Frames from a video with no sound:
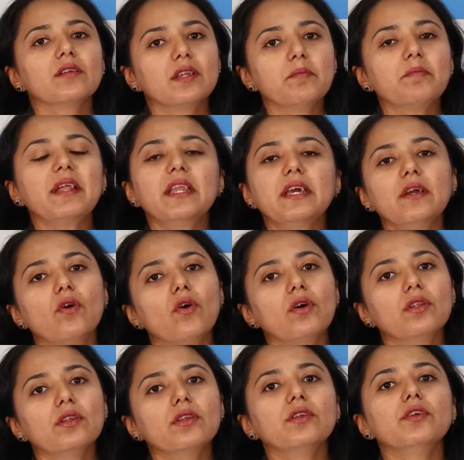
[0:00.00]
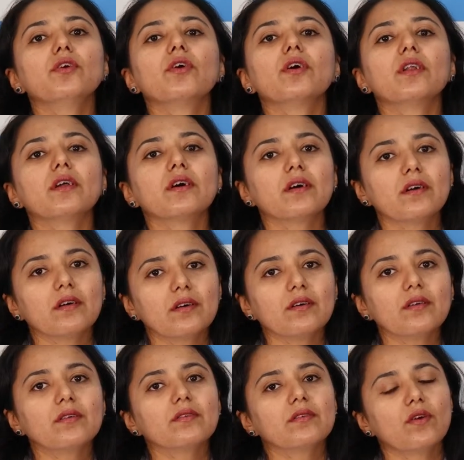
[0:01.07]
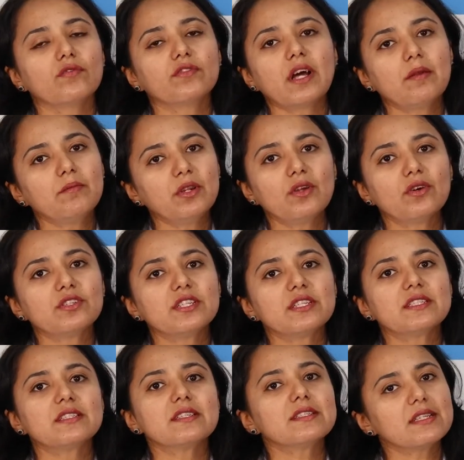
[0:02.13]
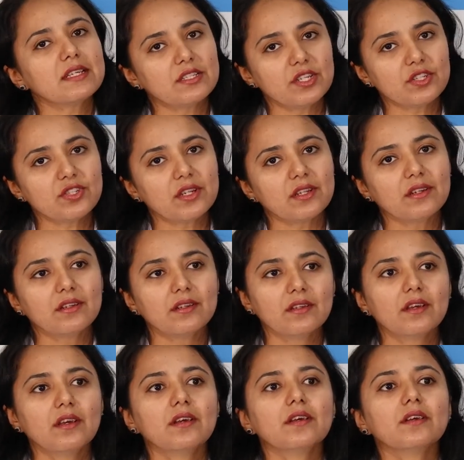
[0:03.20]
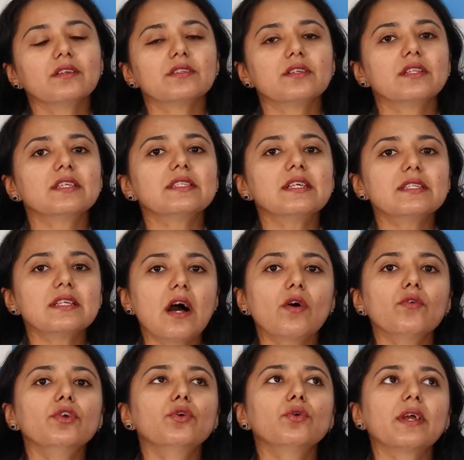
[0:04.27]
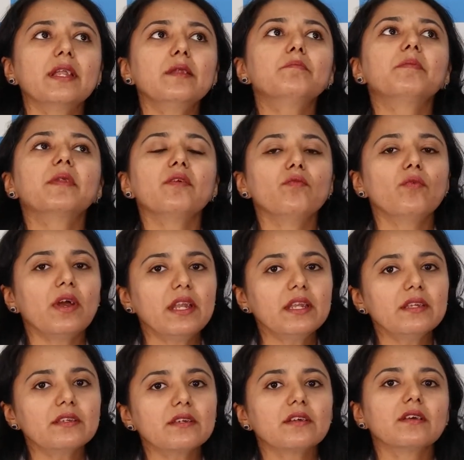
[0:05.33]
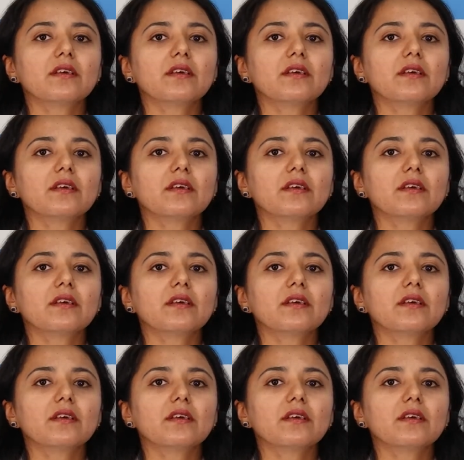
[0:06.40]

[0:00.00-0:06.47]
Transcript: depending on your ophthalmologist suggestion. So this is how you can prevent